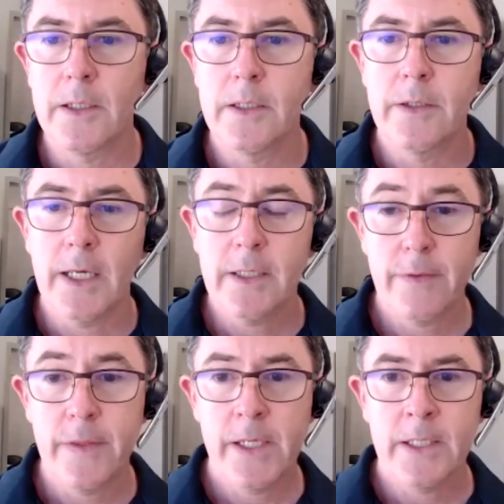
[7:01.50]
the other
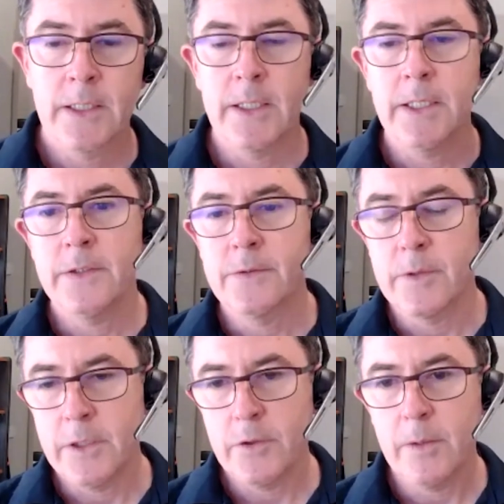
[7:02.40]
thing is,
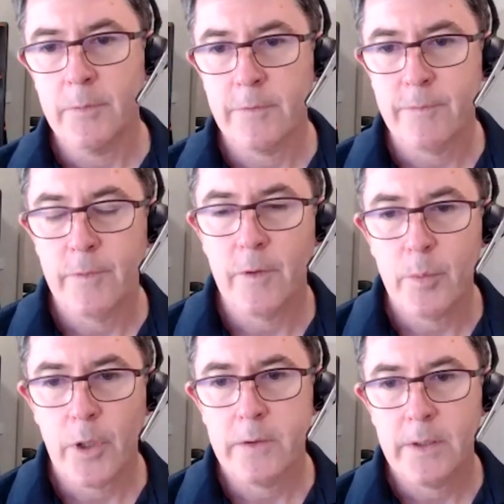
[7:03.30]
in terms of the
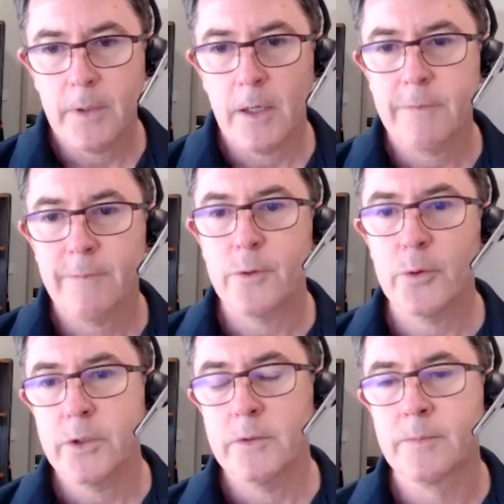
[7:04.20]
program going
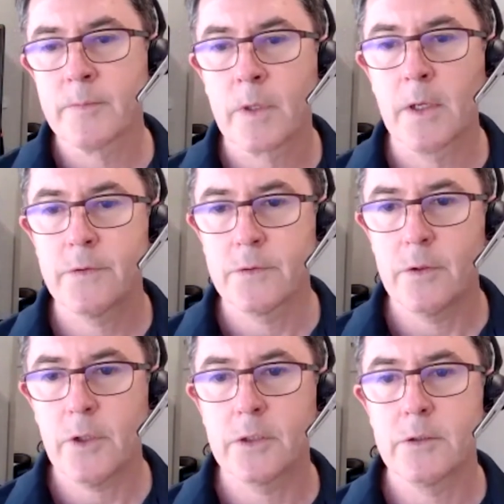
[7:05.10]
forward, it's
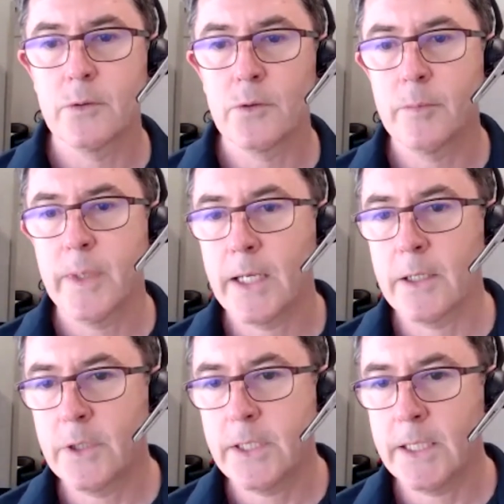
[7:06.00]
not all about
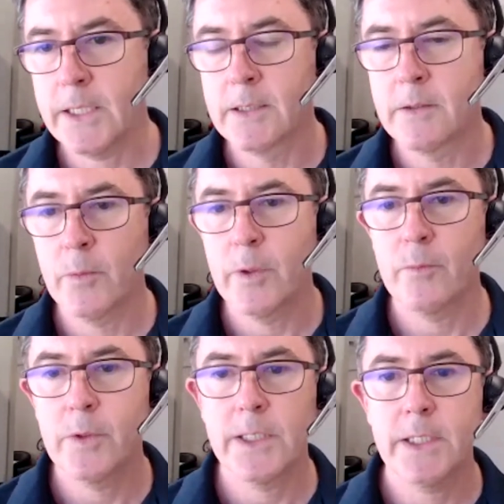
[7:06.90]
drilling. We're
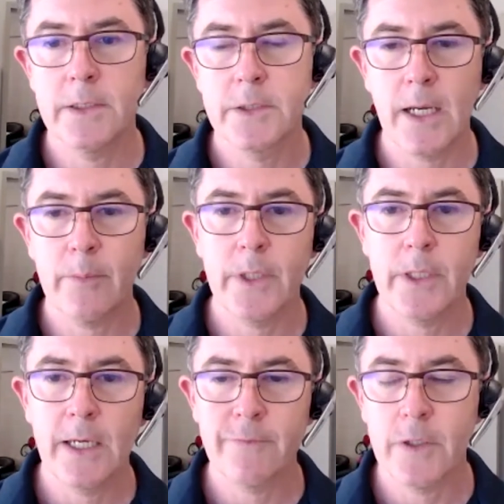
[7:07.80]
really sharpening
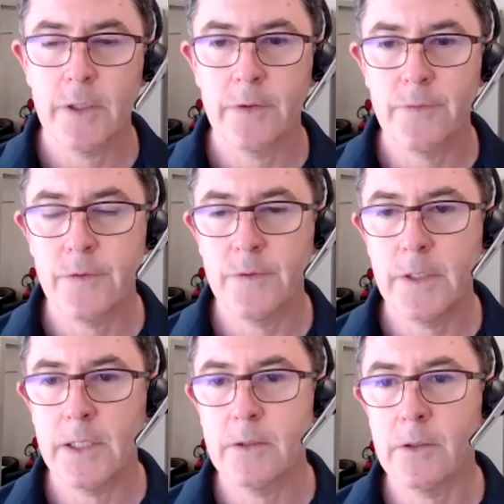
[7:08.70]
our focus this
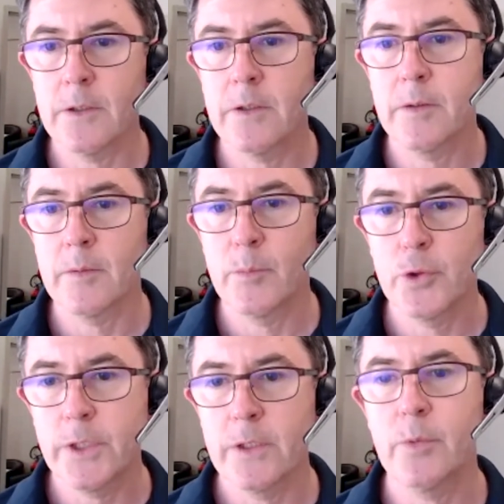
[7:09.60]
year on
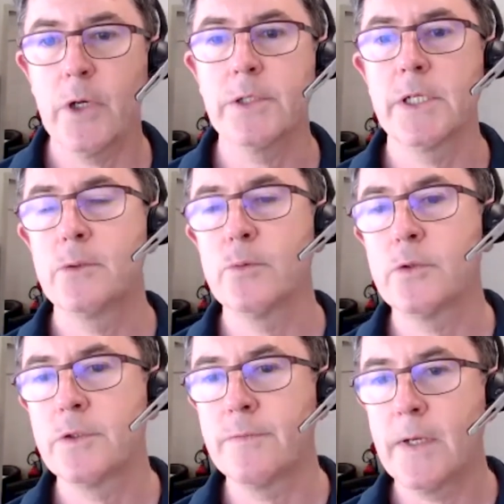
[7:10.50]
pushing the project
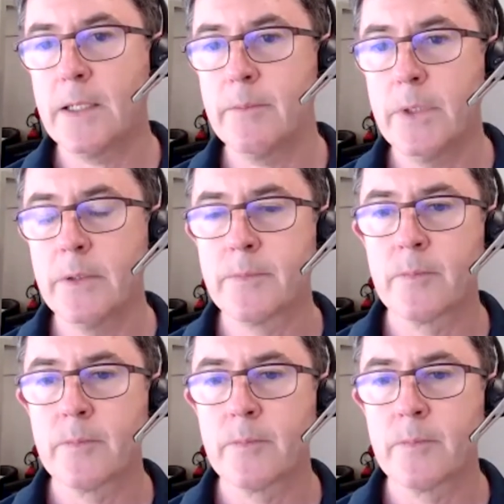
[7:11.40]
towards development.